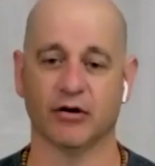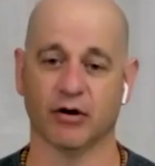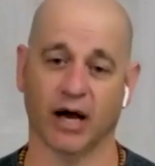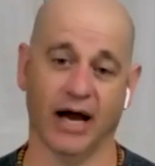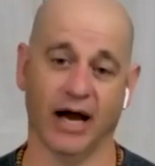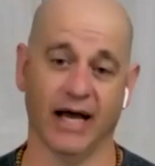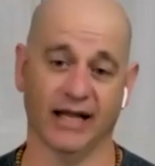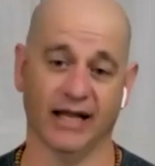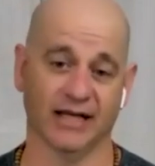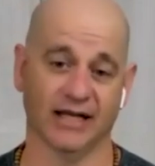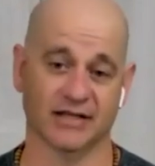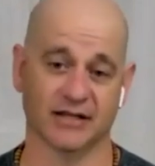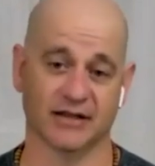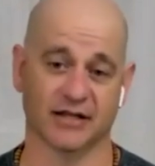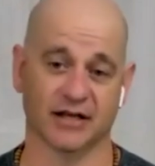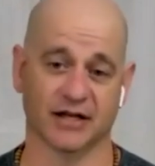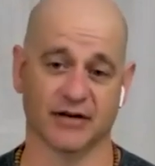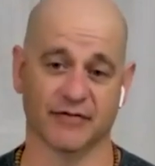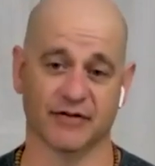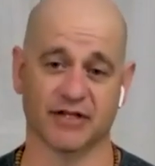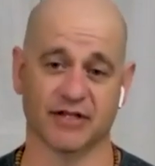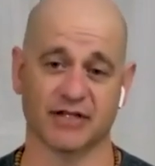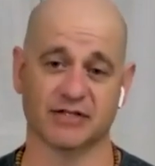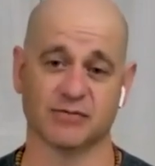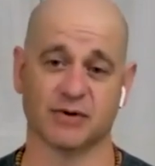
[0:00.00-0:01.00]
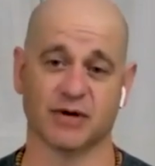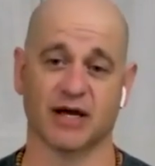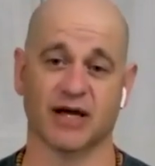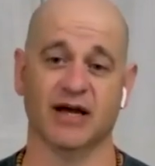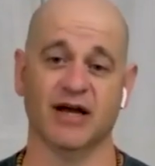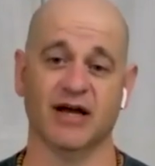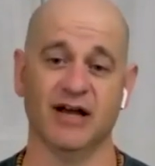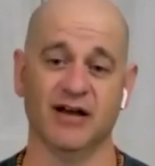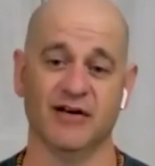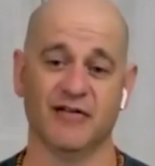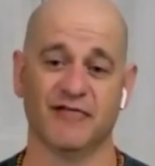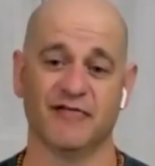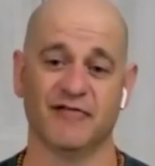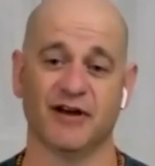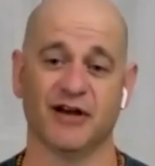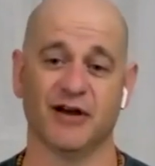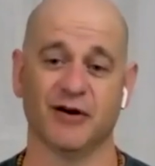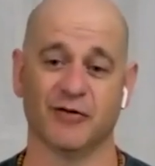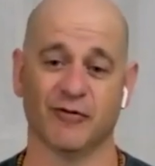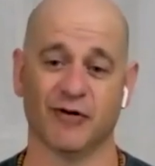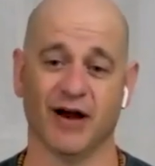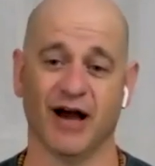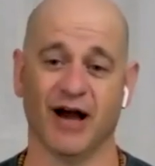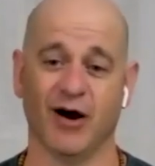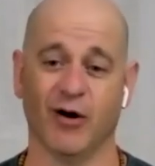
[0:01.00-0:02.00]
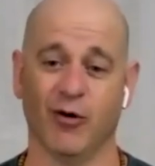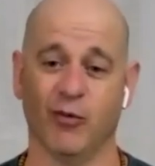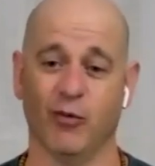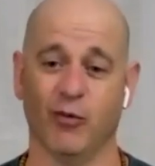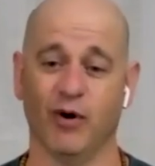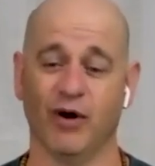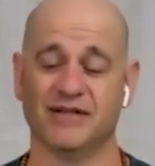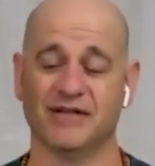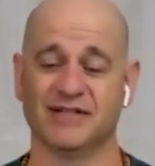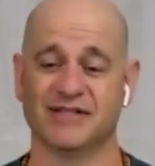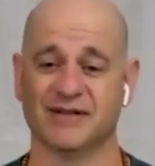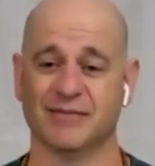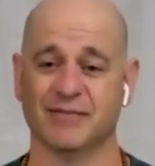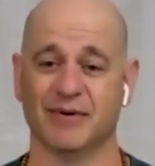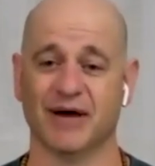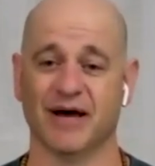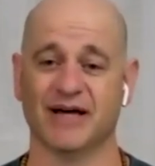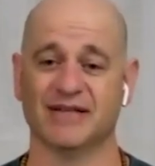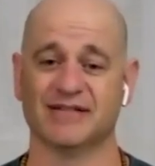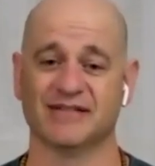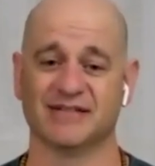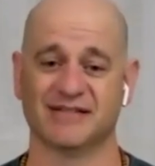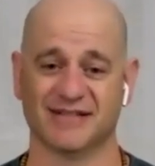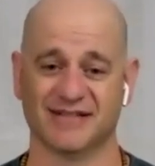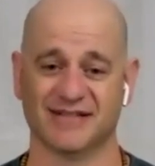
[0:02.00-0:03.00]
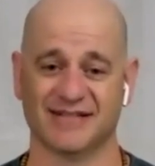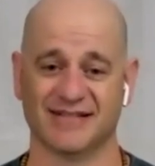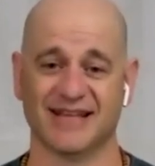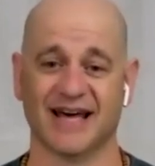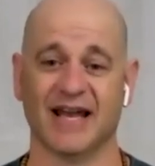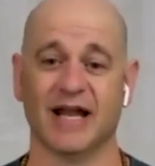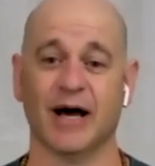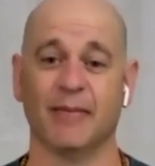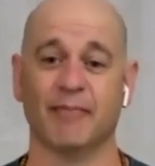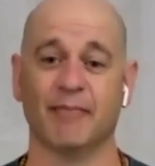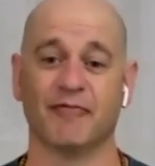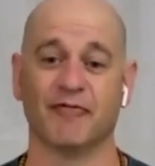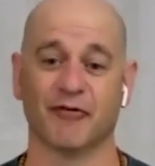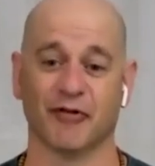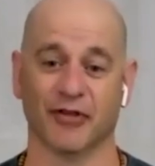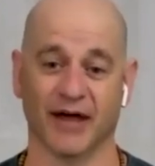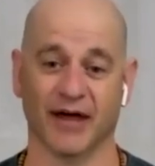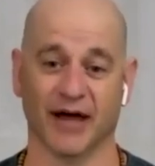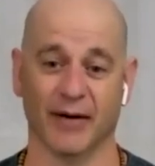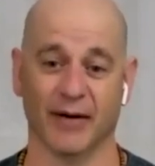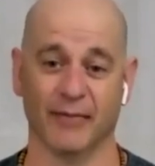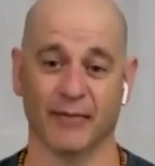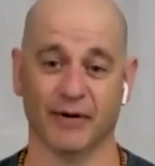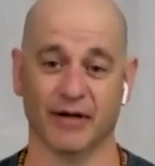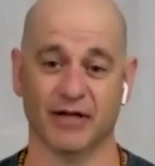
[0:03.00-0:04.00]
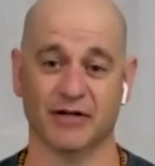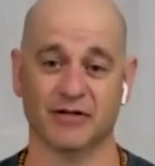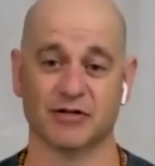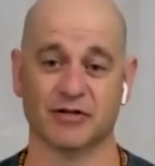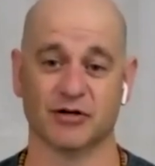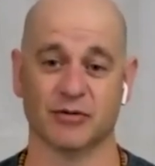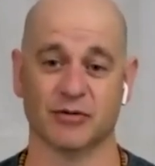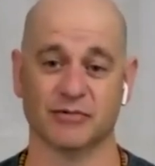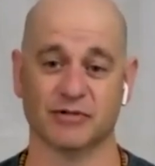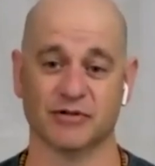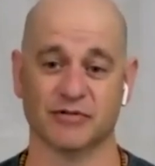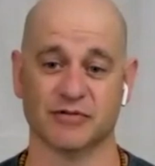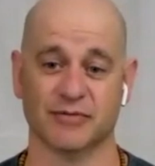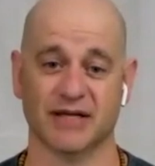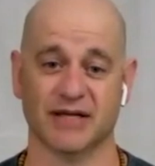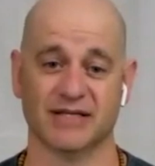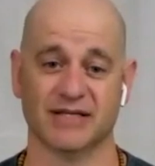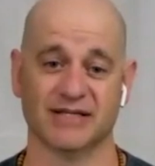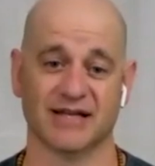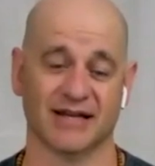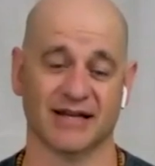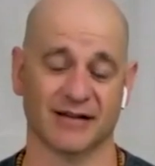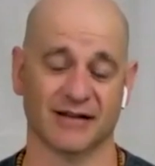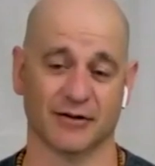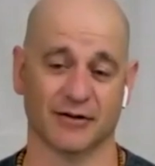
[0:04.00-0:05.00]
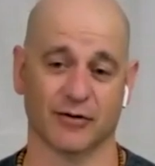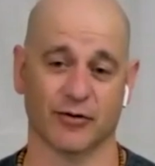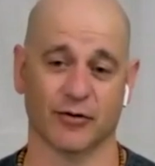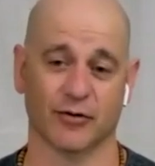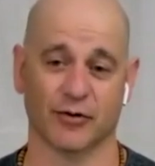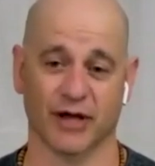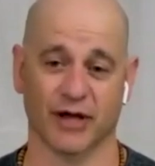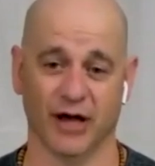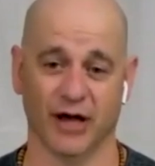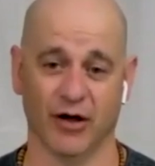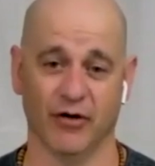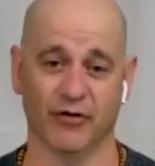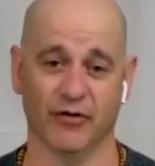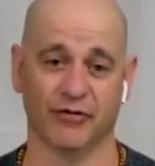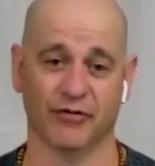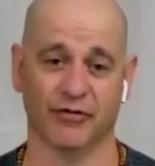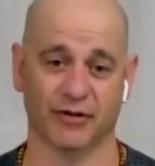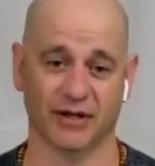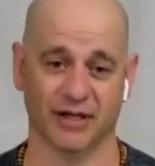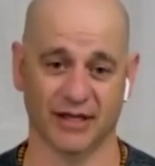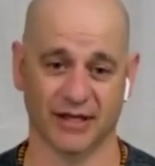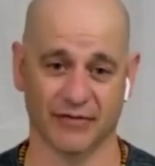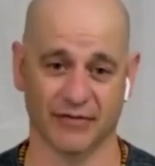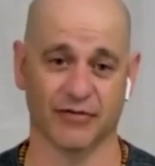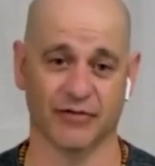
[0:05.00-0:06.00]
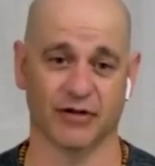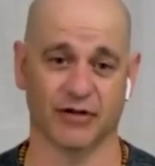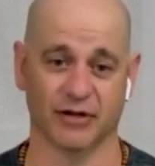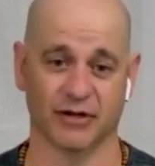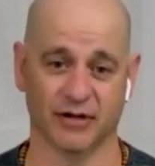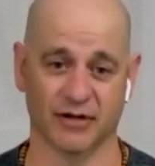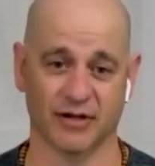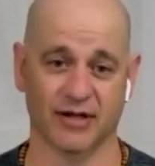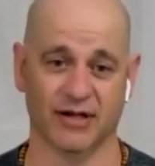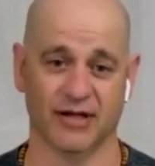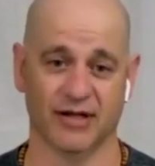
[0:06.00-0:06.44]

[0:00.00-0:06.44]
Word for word: I like to think of it this way figure out what's the best setup for them in terms of maintaining their own health, given